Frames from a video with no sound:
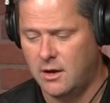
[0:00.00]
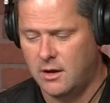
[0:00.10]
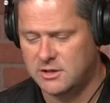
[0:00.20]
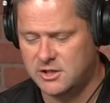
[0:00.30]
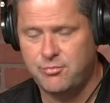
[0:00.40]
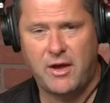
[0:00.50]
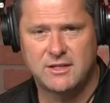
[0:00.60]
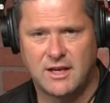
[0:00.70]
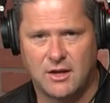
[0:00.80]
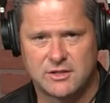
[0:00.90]
It's just
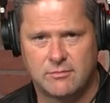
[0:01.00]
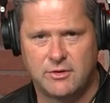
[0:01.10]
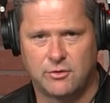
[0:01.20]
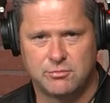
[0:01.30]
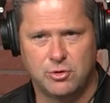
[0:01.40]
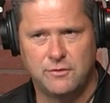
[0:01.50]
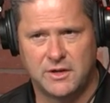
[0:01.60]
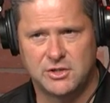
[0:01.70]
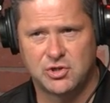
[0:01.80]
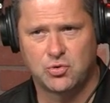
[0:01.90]
amazing how some of those
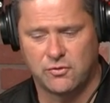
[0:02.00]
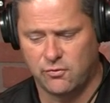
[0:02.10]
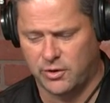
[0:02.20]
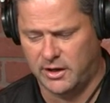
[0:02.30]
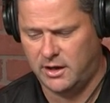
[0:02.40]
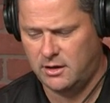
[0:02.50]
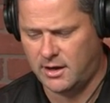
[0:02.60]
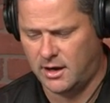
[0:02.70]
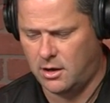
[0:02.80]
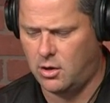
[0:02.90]
movies just sort of really
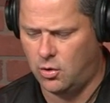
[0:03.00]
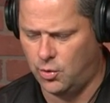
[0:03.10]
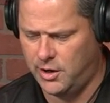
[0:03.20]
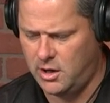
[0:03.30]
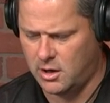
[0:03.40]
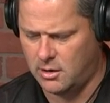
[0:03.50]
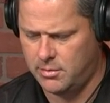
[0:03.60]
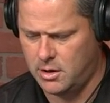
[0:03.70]
kind of hold up.